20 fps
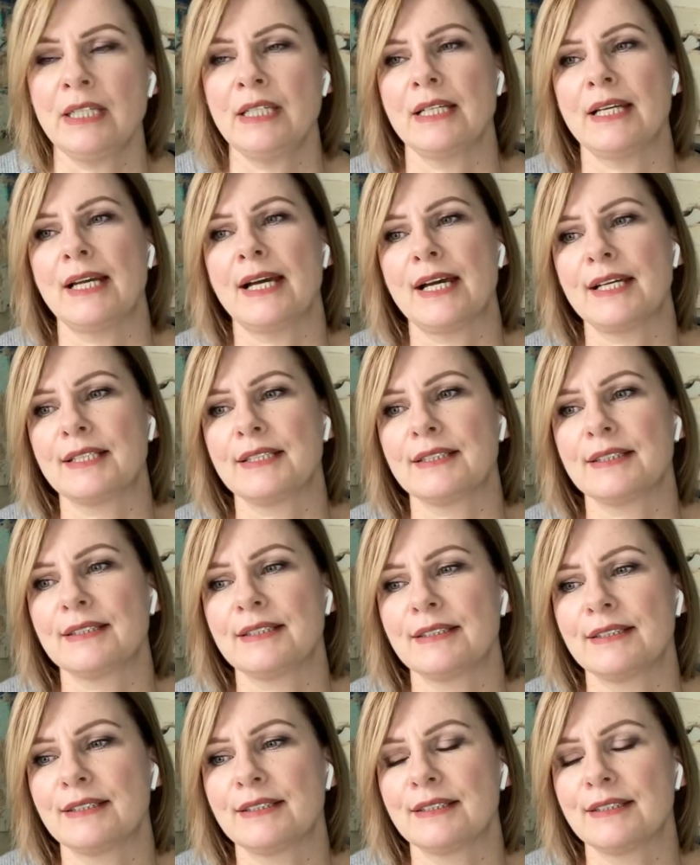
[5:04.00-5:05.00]
And
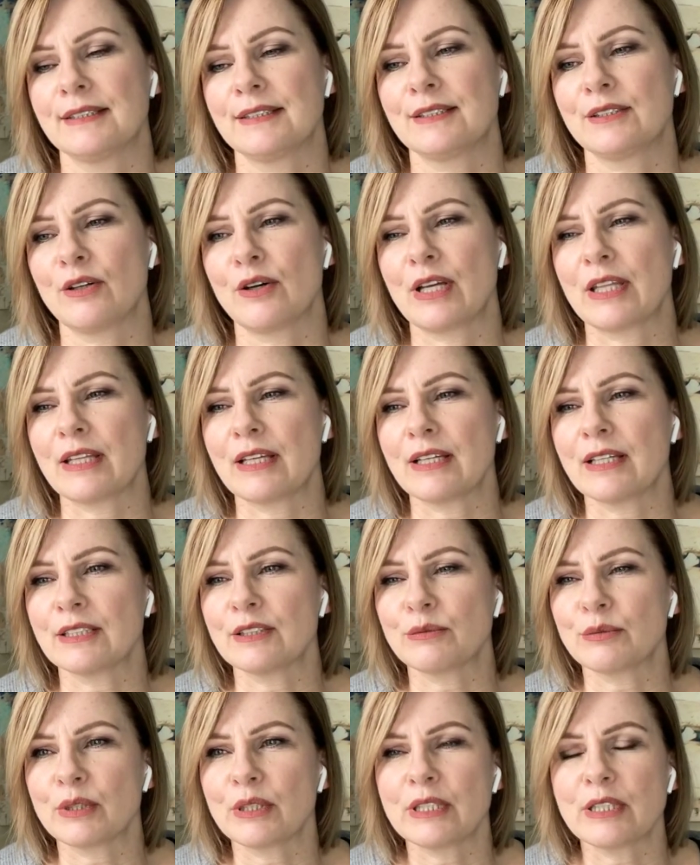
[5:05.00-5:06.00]
so I think
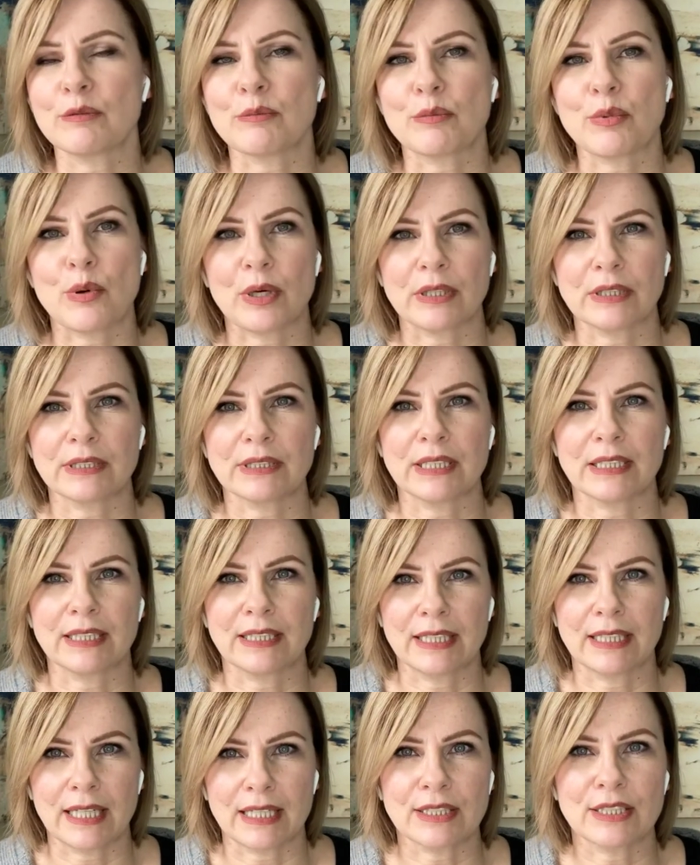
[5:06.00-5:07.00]
it's really important to
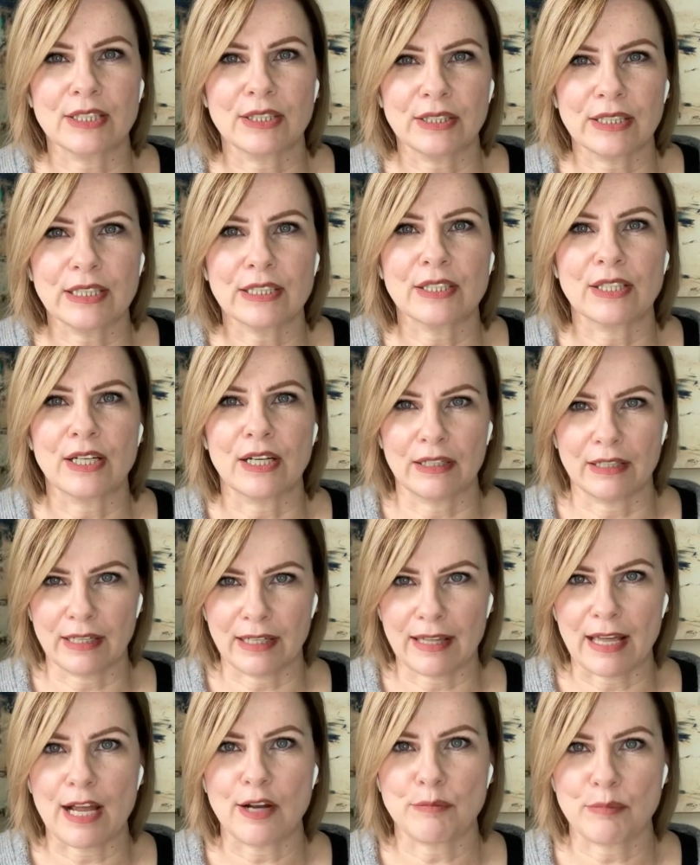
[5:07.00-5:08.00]
get clear on
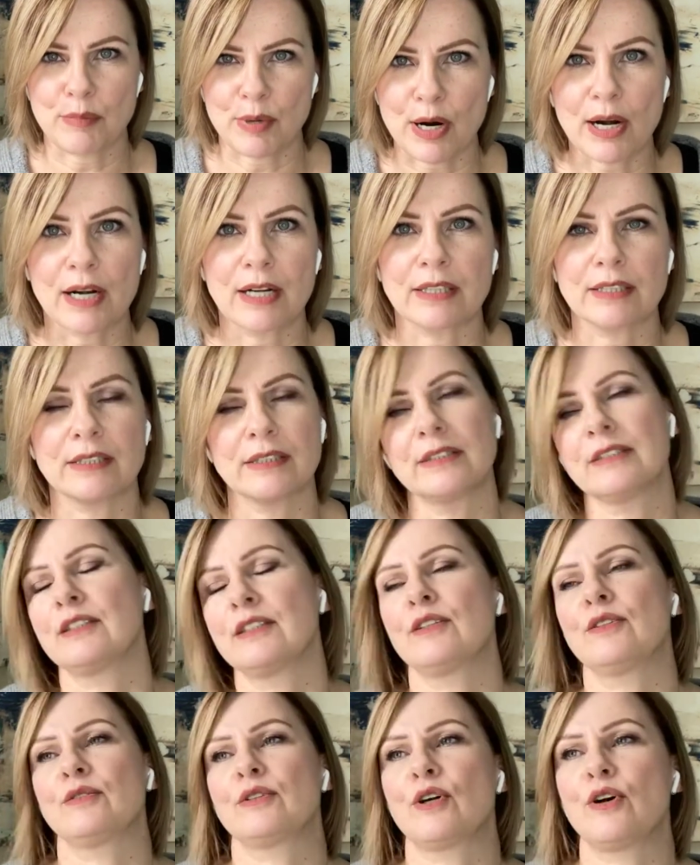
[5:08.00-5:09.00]
that part.
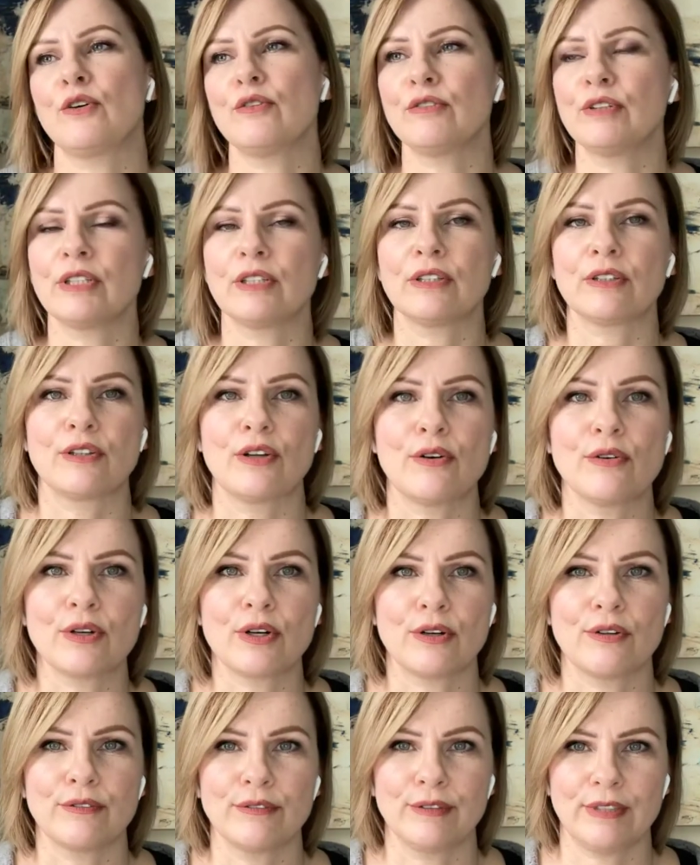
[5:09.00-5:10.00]
So COVID or no
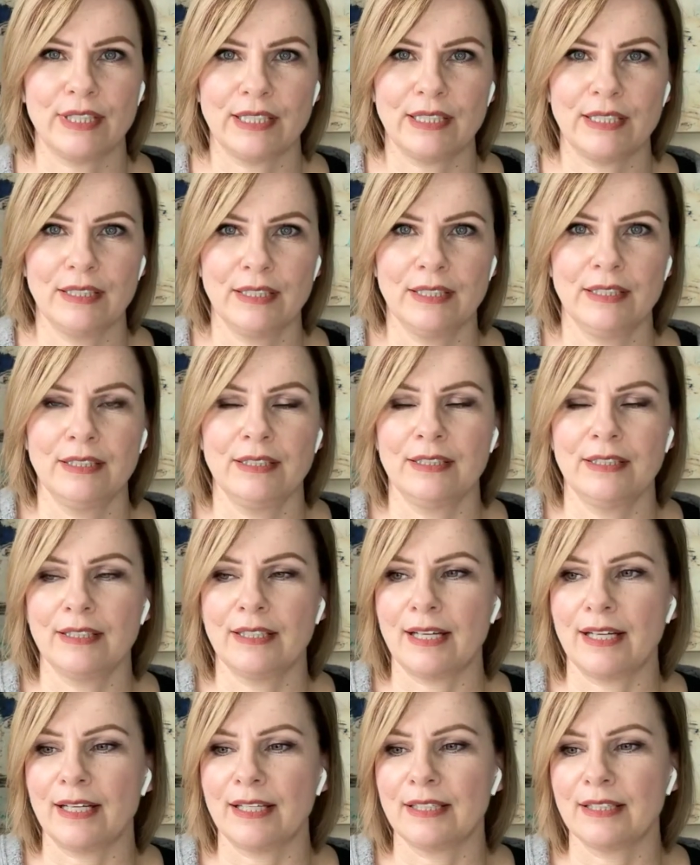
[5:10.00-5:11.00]
COVID,
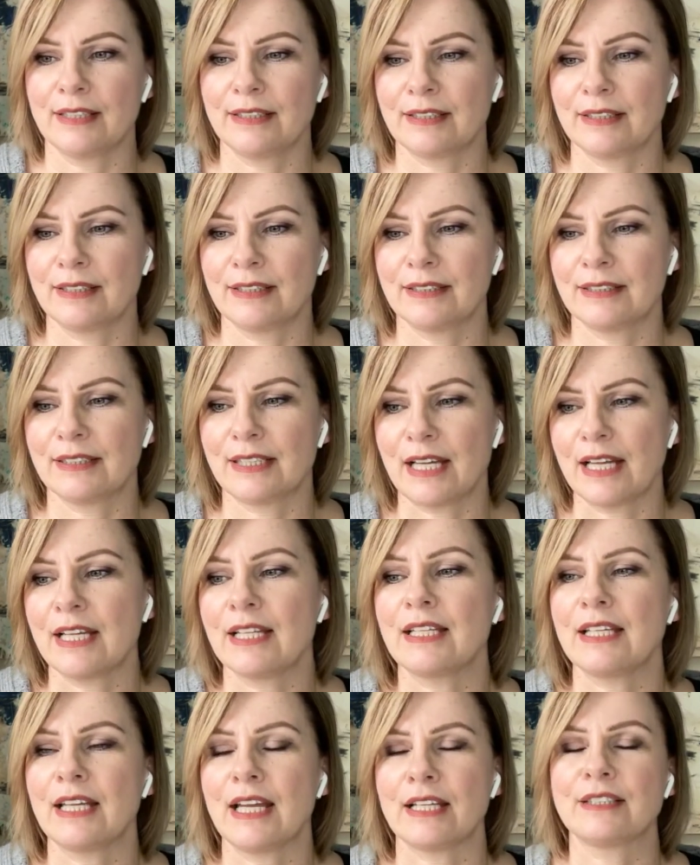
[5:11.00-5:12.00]

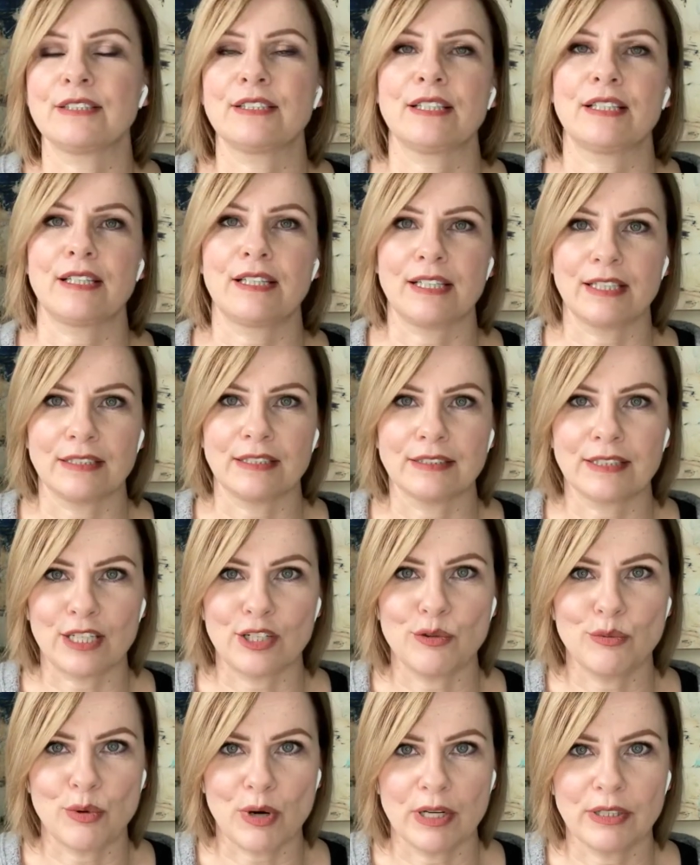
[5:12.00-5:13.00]
saying yes to the things that
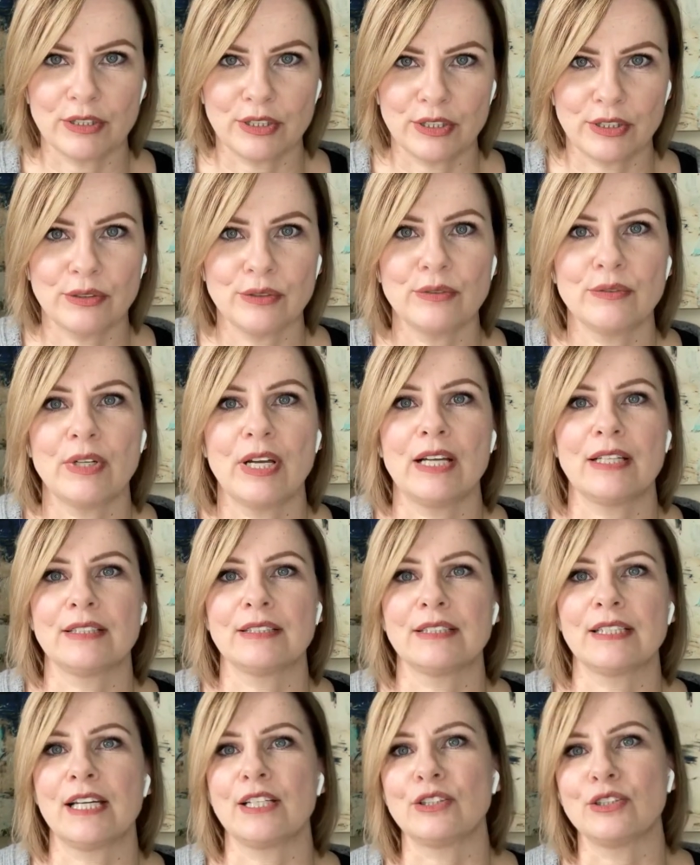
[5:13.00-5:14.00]
you want to and
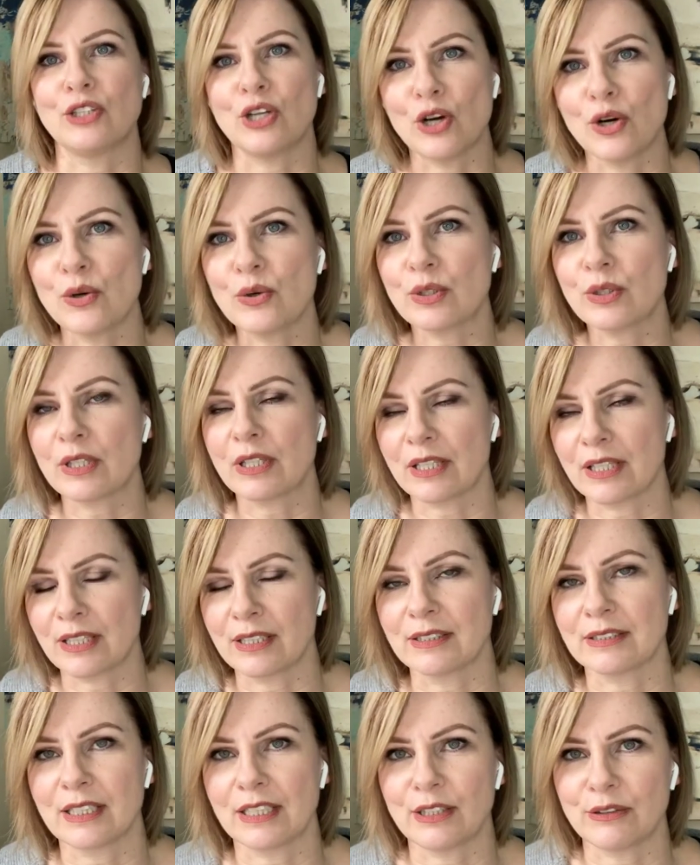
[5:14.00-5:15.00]
saying no to the
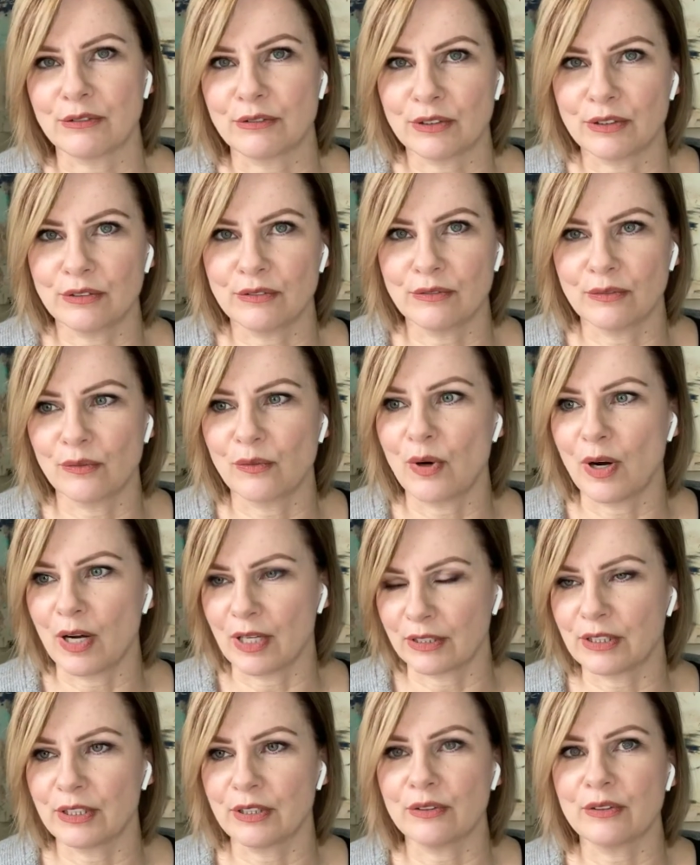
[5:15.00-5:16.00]
things that you want
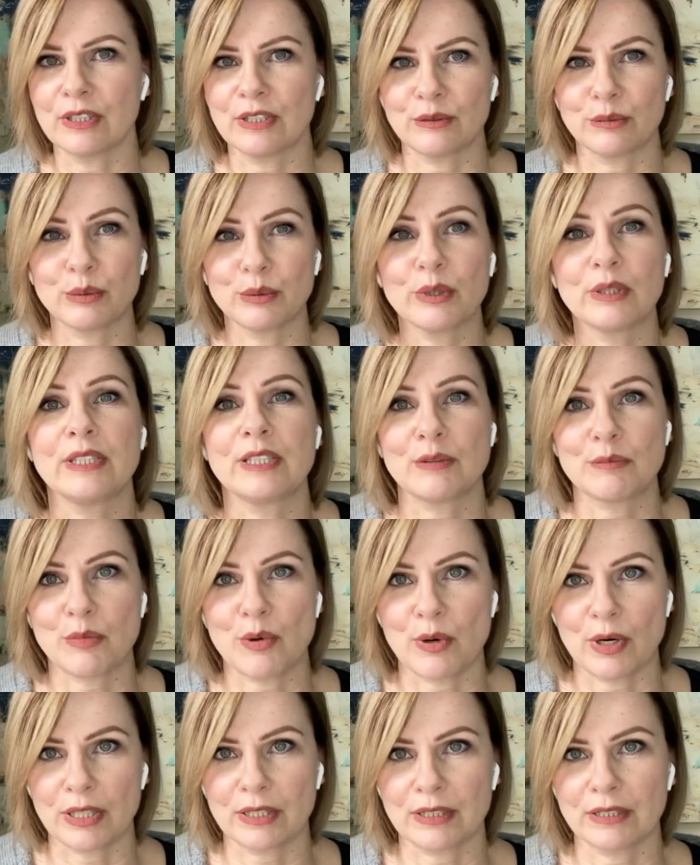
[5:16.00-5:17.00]
to is really
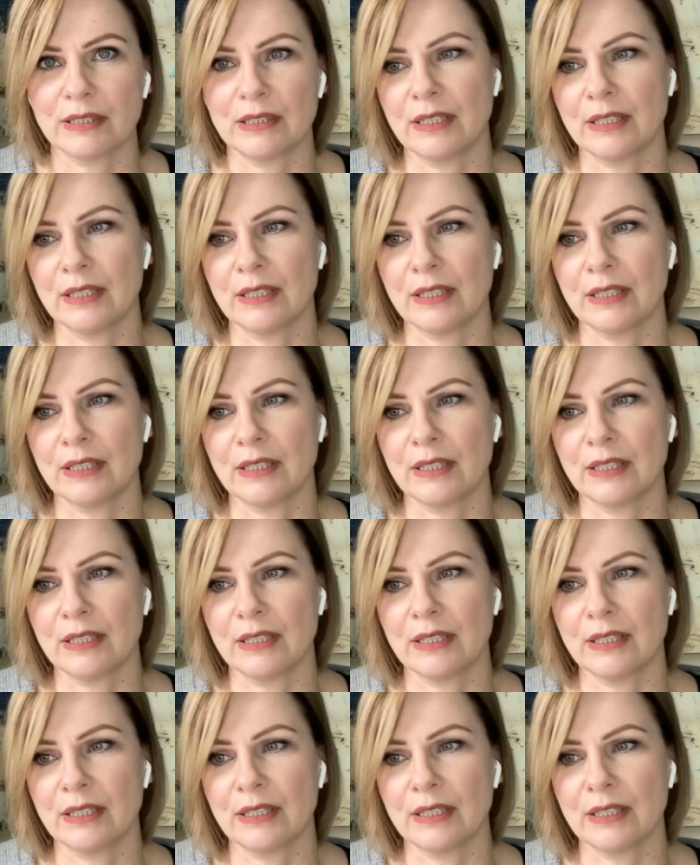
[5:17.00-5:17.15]
important.